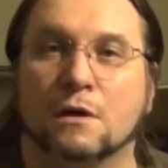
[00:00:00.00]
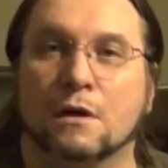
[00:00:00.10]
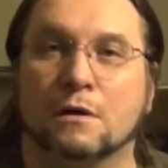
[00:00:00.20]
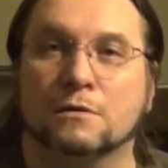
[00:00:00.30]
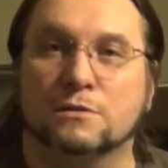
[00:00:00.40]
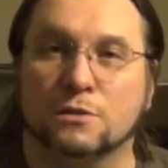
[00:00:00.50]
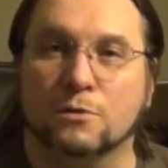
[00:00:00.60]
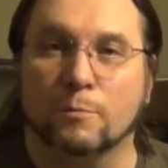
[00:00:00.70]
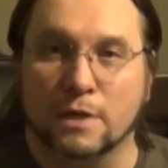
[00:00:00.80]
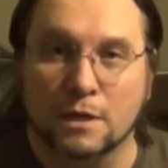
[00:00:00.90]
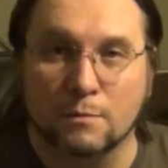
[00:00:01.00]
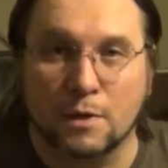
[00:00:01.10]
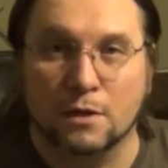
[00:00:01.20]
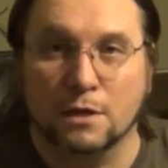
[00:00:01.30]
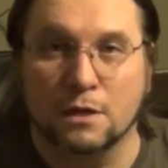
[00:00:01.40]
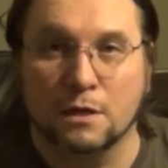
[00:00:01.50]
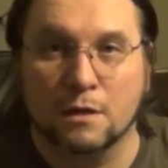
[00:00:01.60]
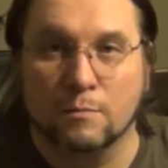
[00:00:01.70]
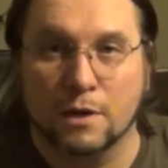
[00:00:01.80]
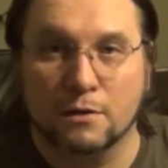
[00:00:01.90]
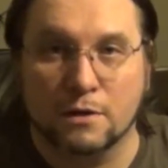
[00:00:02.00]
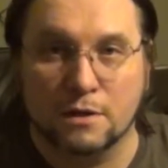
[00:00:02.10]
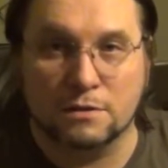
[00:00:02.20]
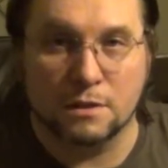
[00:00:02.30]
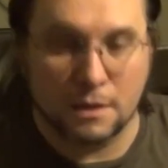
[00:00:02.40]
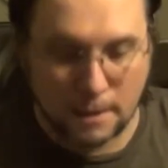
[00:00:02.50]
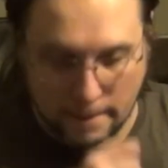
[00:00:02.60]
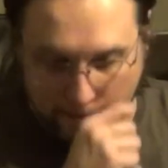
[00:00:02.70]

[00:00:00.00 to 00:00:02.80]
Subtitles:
are still big and bulky compared to this thing,